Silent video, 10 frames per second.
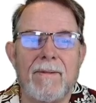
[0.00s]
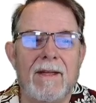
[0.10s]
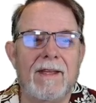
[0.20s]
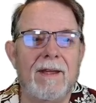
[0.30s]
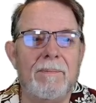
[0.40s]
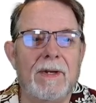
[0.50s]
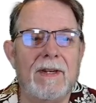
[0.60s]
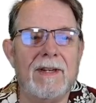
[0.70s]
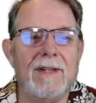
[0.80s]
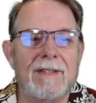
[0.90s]
Keep it
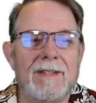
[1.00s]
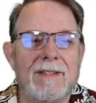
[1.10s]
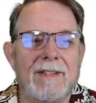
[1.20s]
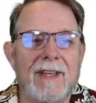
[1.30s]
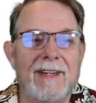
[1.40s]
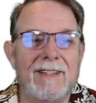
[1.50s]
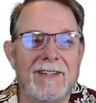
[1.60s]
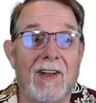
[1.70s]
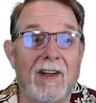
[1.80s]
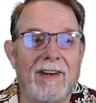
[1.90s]

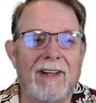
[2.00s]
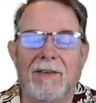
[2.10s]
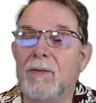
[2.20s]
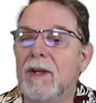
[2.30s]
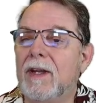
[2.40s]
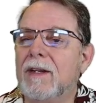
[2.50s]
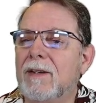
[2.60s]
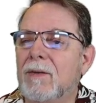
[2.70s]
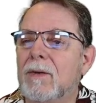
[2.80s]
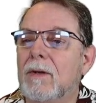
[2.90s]
inside, okay?
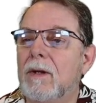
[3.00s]
Don't